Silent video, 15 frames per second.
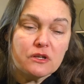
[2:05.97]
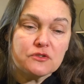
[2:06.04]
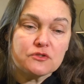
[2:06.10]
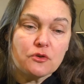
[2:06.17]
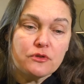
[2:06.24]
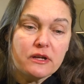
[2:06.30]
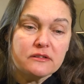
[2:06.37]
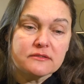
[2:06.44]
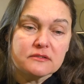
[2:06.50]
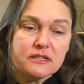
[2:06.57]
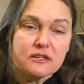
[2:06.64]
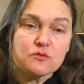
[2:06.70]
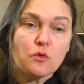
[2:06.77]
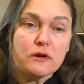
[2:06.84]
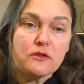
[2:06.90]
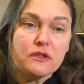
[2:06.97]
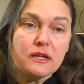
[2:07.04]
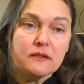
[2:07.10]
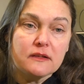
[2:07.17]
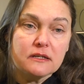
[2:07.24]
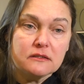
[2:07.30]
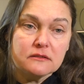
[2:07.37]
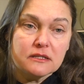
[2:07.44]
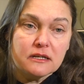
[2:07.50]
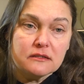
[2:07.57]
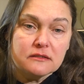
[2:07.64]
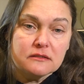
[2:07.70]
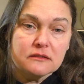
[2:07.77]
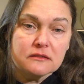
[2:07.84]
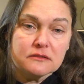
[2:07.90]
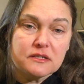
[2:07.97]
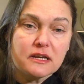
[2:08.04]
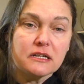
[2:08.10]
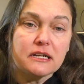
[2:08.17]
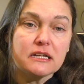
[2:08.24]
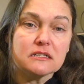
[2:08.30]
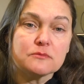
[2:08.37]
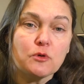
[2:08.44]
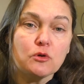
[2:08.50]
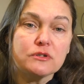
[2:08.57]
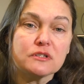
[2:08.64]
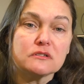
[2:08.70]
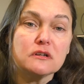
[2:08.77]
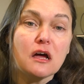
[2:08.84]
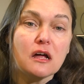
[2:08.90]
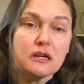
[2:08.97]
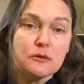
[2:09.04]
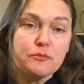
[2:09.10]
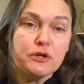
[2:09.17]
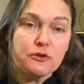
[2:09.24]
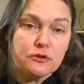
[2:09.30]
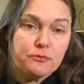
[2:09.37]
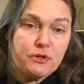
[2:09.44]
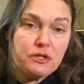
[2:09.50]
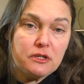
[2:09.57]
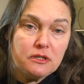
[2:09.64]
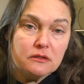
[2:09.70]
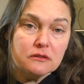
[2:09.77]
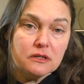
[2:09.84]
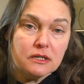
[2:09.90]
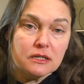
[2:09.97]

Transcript: so that's, that's one thing that, that the secondhand smoke does not appear to be